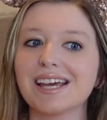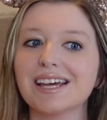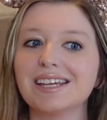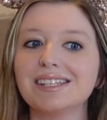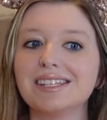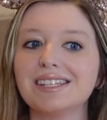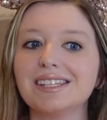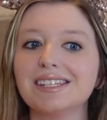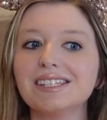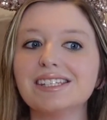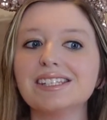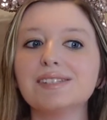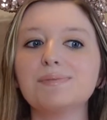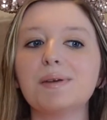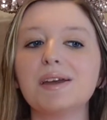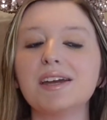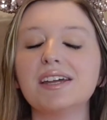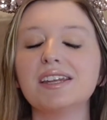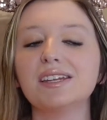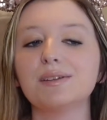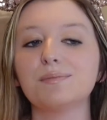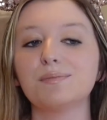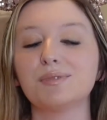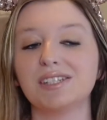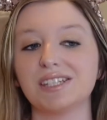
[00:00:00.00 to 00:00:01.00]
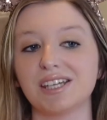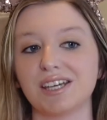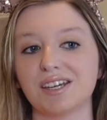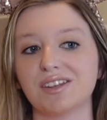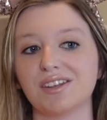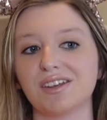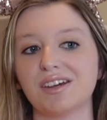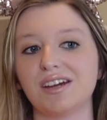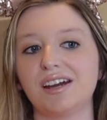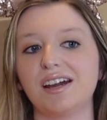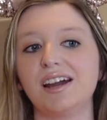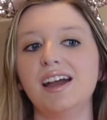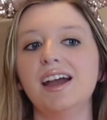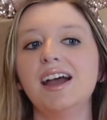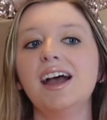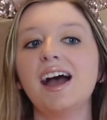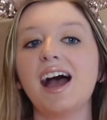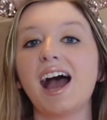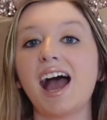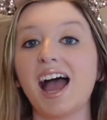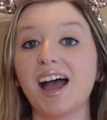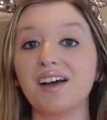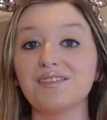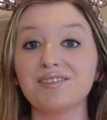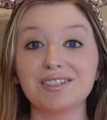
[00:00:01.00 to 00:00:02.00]
And this pin in particular,
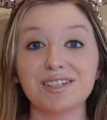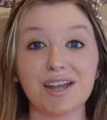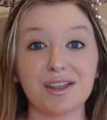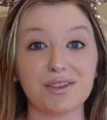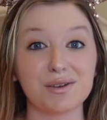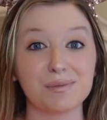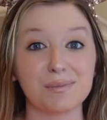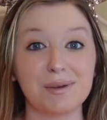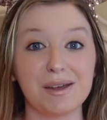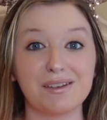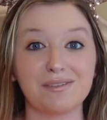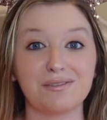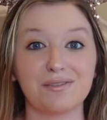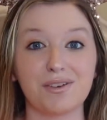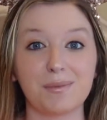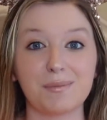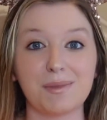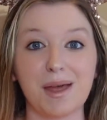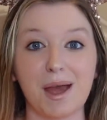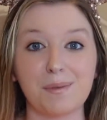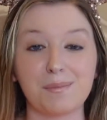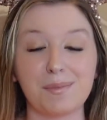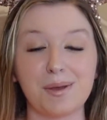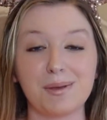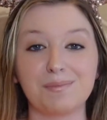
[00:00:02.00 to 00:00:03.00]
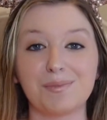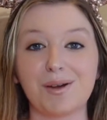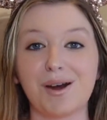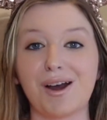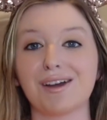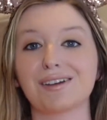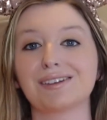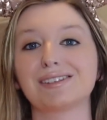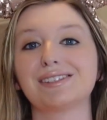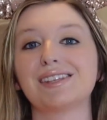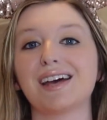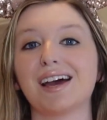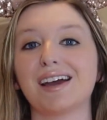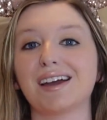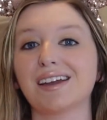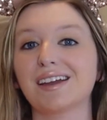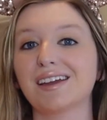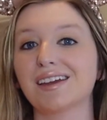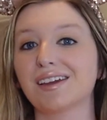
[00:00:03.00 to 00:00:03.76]
I have another pin from that pin box that